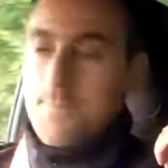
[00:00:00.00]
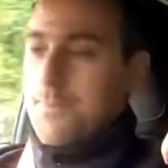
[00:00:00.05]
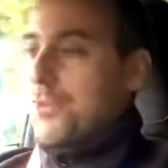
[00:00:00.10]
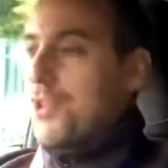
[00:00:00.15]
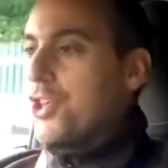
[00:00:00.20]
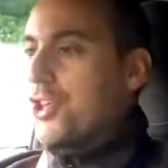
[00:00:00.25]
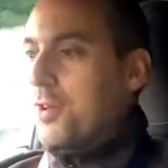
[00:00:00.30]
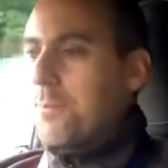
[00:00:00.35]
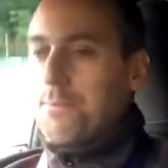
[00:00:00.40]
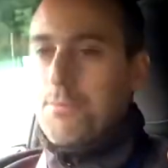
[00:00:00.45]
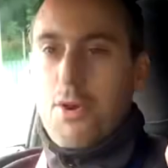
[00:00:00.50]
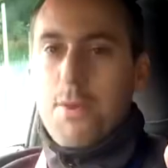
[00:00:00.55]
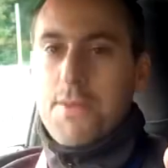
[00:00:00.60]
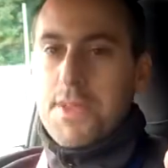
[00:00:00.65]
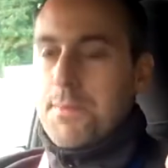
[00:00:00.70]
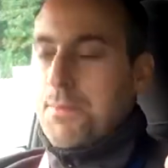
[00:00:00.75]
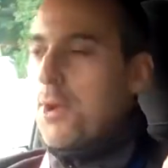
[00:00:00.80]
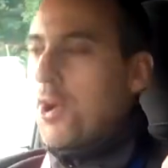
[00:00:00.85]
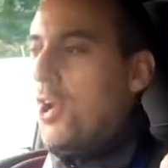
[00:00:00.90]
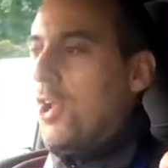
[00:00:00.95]
You can
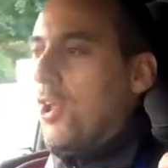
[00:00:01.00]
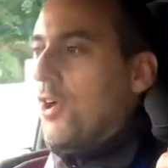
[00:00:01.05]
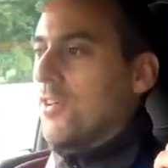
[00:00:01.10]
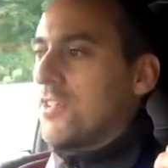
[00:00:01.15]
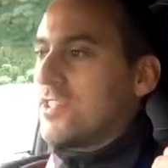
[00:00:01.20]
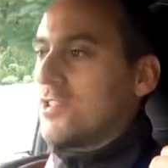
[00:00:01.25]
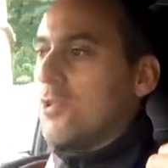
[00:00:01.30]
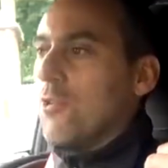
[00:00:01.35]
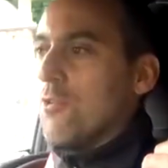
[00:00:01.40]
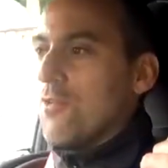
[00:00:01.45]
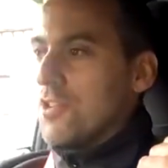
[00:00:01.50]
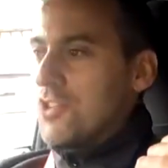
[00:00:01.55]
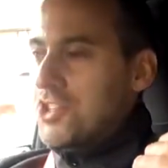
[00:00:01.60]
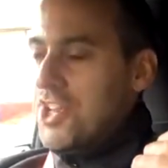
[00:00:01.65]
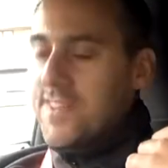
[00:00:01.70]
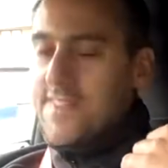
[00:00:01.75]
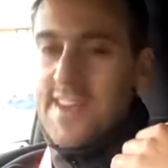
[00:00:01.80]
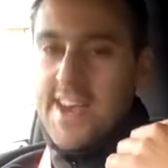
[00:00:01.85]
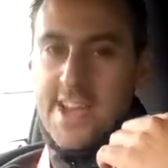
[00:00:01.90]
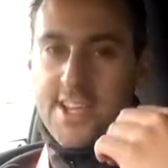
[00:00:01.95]
probably put a lot of storage
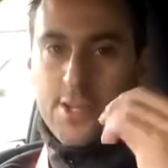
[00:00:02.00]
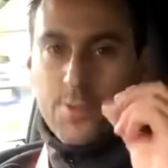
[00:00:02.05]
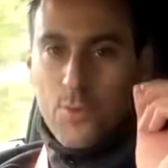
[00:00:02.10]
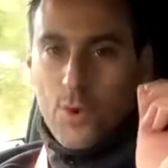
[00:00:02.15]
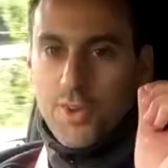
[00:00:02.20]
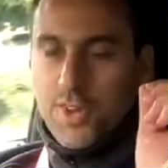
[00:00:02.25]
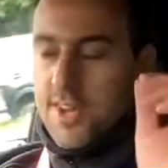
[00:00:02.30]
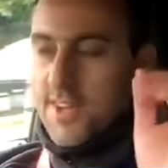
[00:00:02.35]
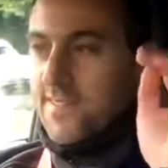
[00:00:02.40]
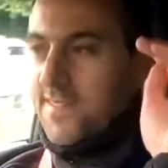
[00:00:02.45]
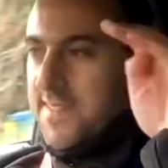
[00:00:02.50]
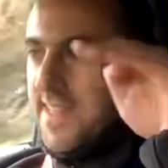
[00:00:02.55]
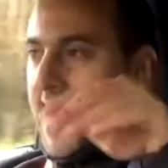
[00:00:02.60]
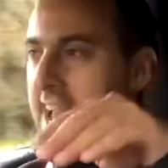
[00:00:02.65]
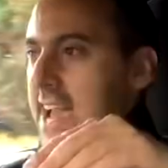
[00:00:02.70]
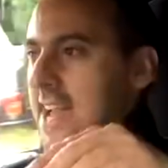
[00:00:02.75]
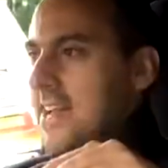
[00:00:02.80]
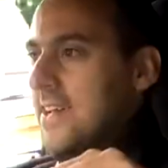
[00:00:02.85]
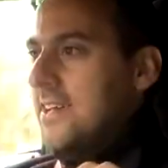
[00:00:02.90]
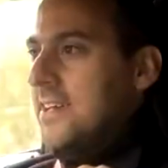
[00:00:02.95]
in there. You'd want a
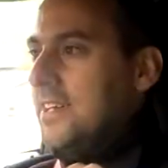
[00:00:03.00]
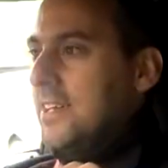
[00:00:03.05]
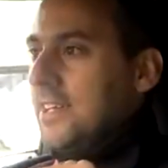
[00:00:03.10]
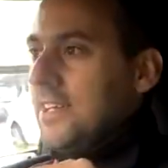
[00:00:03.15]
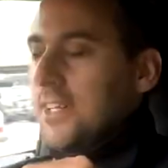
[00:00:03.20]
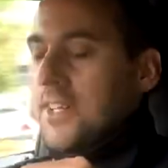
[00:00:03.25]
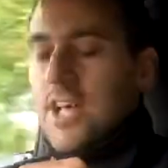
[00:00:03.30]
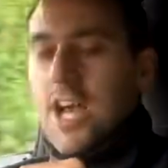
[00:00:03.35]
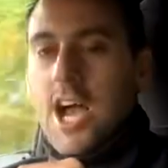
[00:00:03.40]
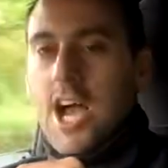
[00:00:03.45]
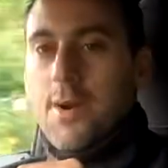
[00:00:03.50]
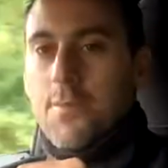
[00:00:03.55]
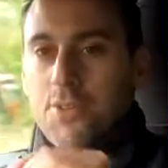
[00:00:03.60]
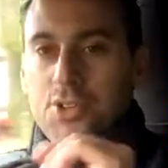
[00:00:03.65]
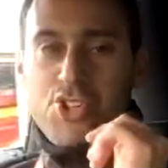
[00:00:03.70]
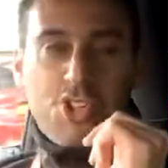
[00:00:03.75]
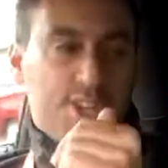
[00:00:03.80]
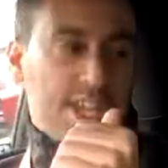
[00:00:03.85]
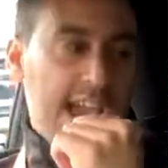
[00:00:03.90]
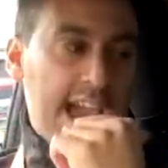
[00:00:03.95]
net,
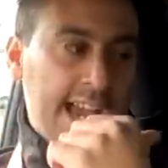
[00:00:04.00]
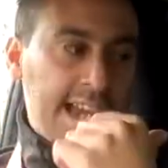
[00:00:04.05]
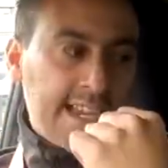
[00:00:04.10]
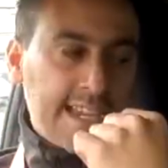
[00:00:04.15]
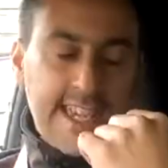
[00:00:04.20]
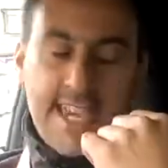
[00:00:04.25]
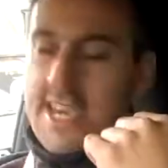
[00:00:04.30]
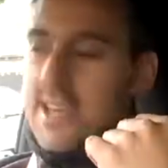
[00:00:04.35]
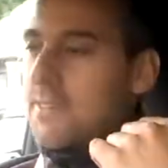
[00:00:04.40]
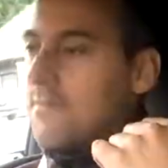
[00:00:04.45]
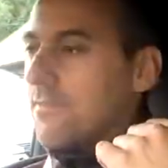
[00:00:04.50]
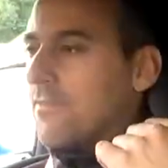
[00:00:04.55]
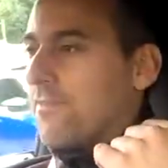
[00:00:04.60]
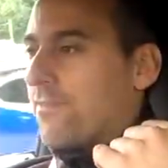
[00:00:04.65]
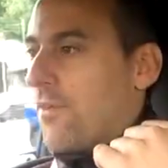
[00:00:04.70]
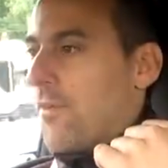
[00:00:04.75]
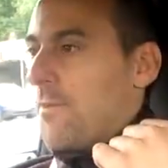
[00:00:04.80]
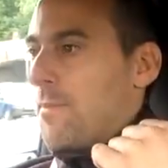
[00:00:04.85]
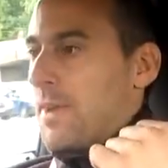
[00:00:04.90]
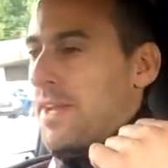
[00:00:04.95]
which you can get
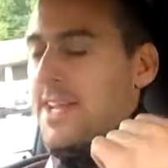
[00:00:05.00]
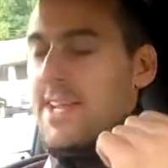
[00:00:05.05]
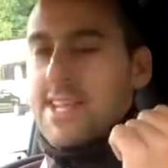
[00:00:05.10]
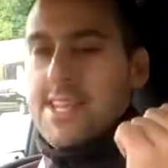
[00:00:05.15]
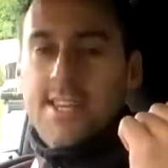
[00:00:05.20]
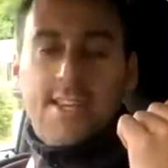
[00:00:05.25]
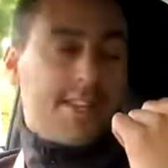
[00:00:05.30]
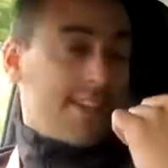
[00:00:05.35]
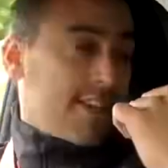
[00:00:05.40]
from Mini,